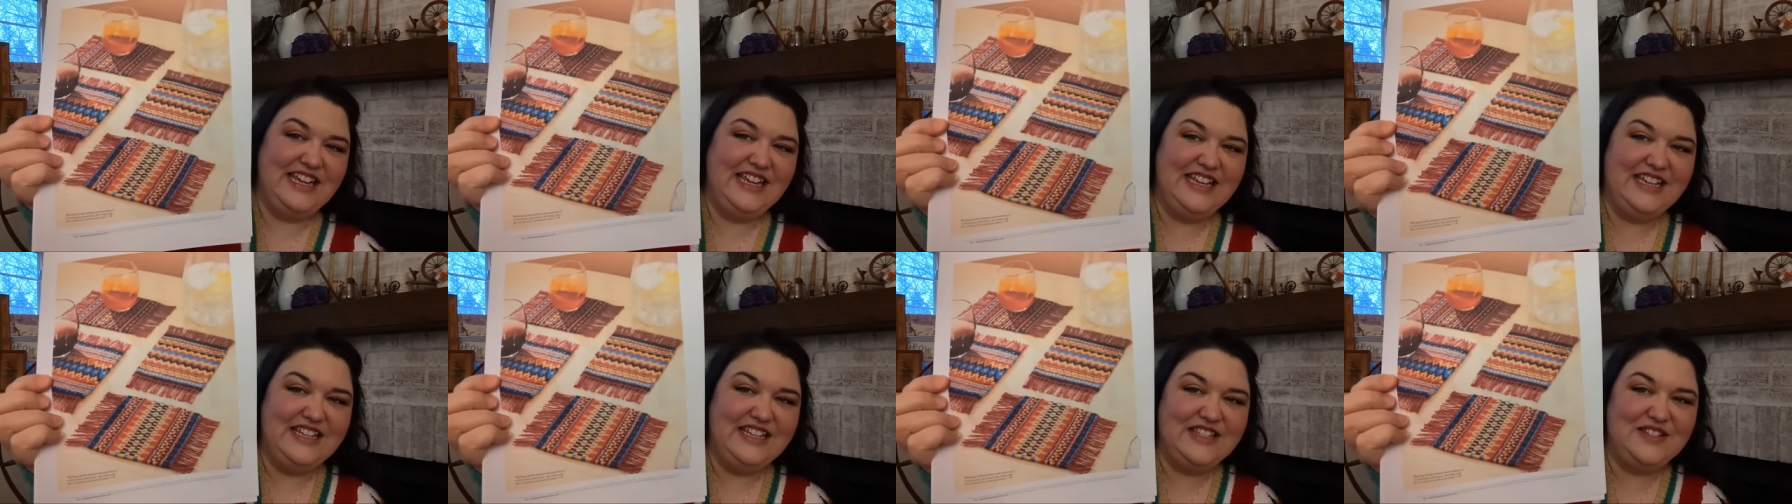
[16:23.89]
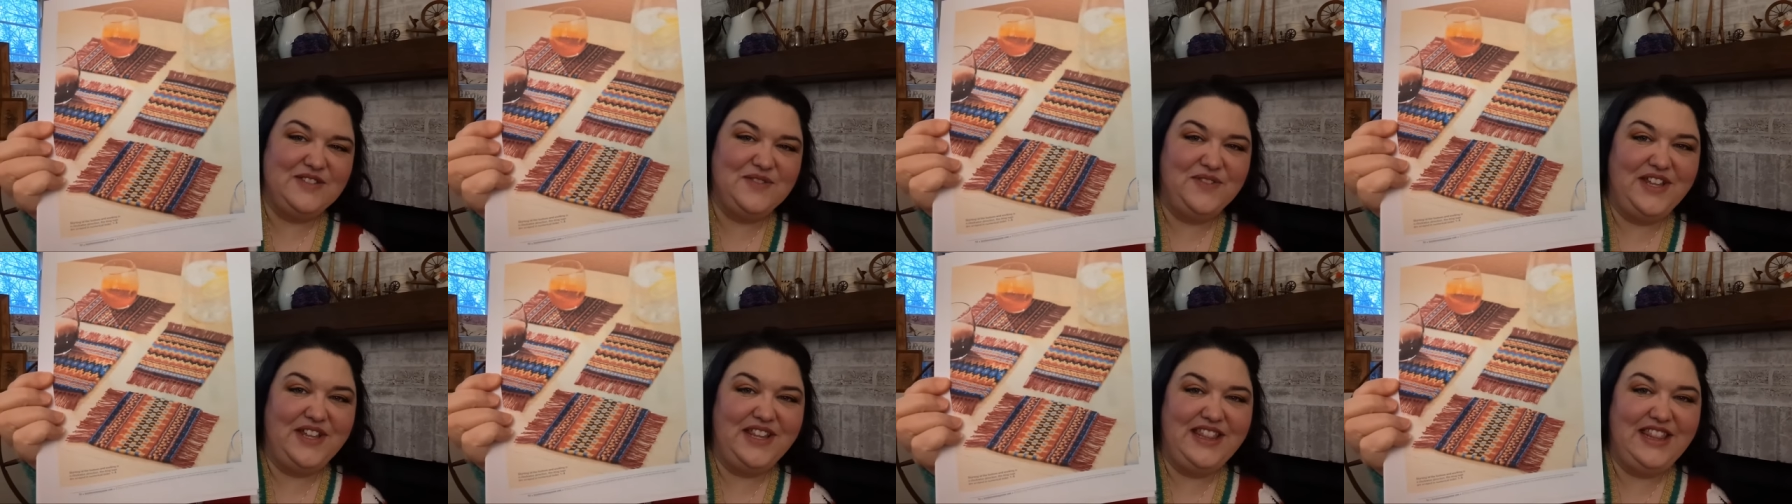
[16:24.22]
is
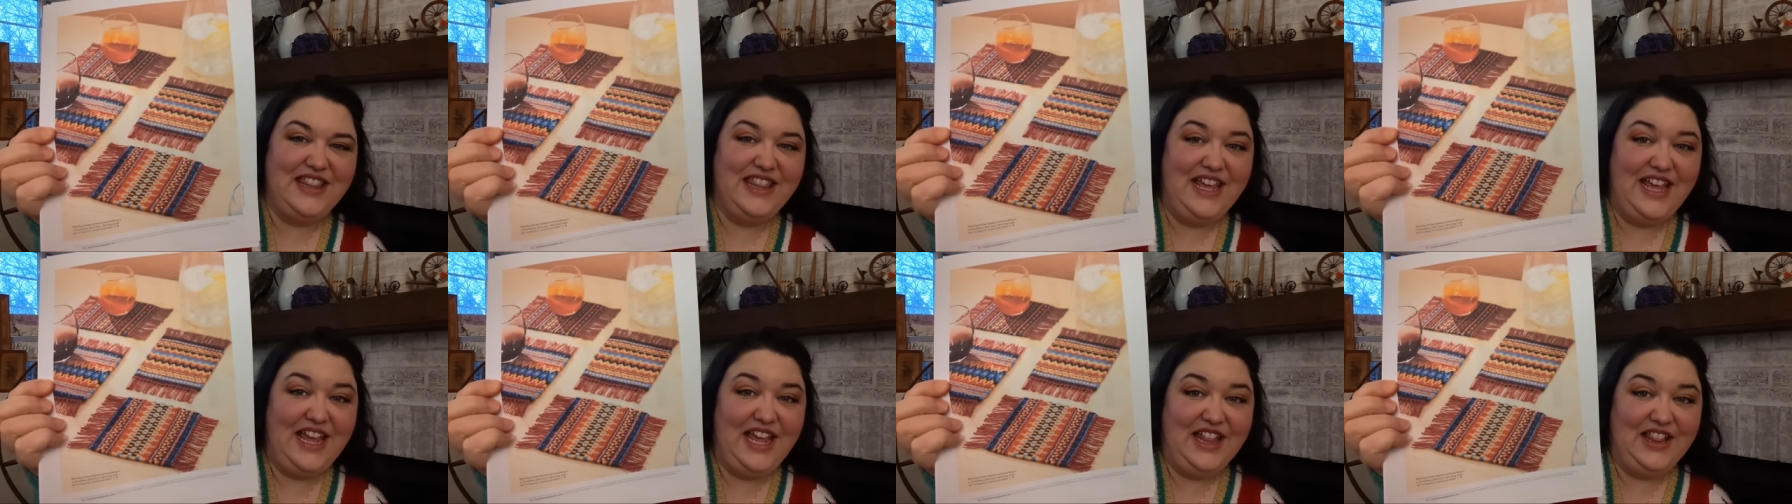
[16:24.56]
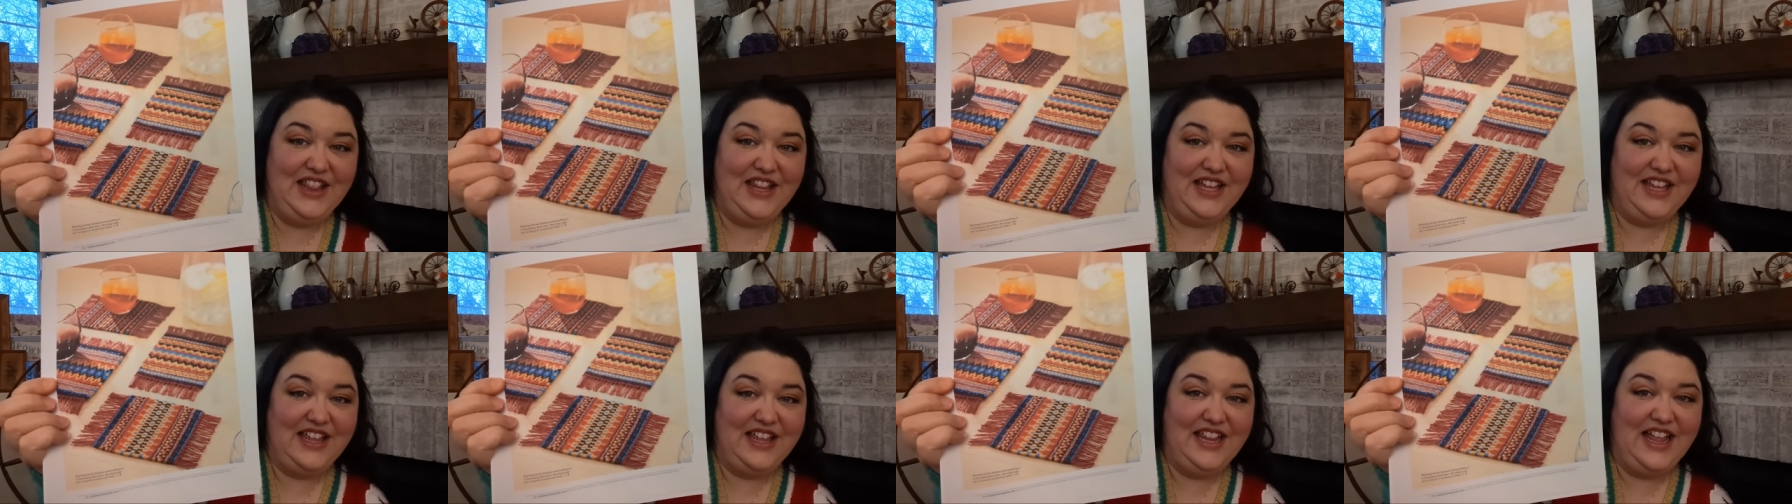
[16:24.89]
what they
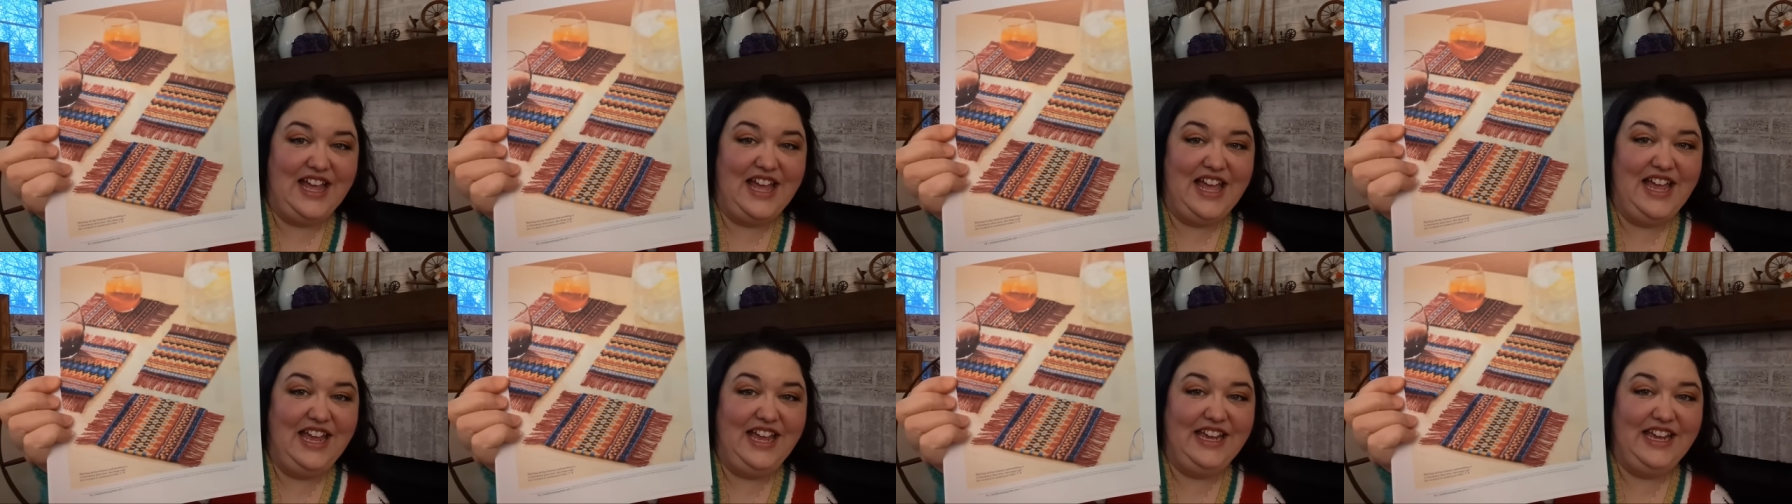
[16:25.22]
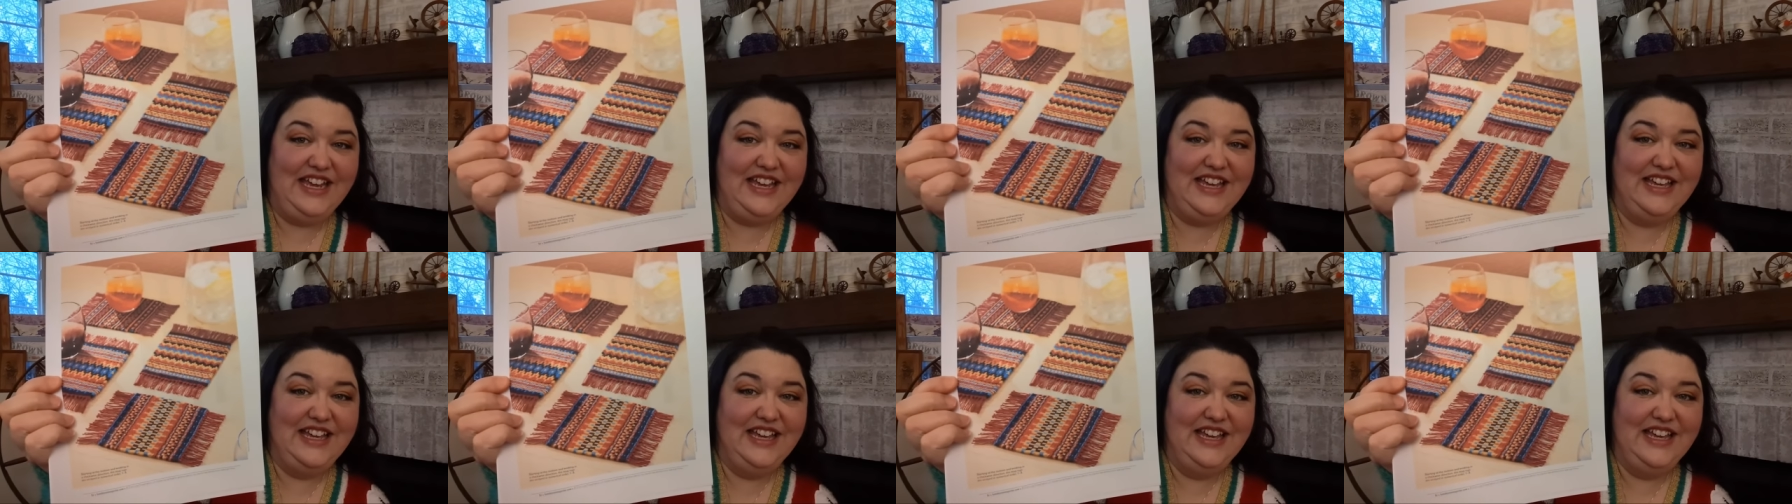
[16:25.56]
look like.